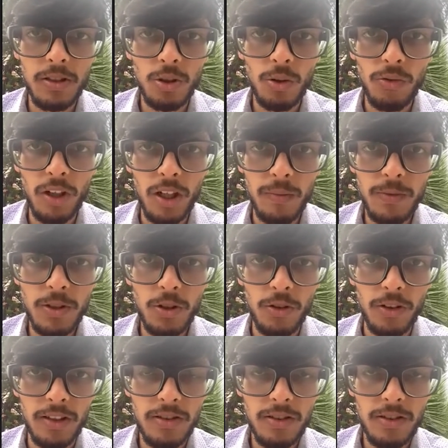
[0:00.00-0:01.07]
So worm
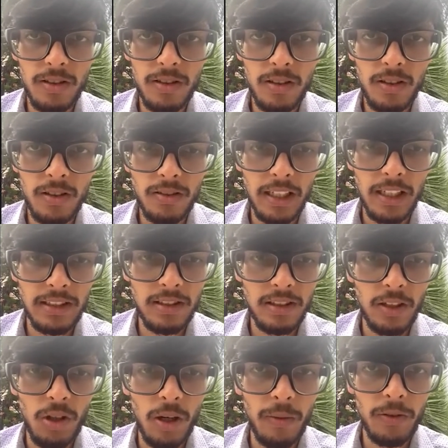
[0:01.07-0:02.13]
storage, that's a
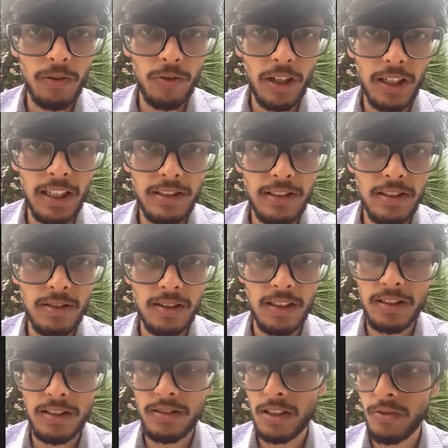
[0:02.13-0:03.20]
requirement for financial
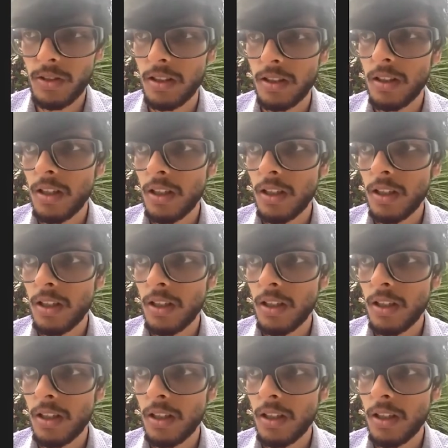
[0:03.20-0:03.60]
transactions as well.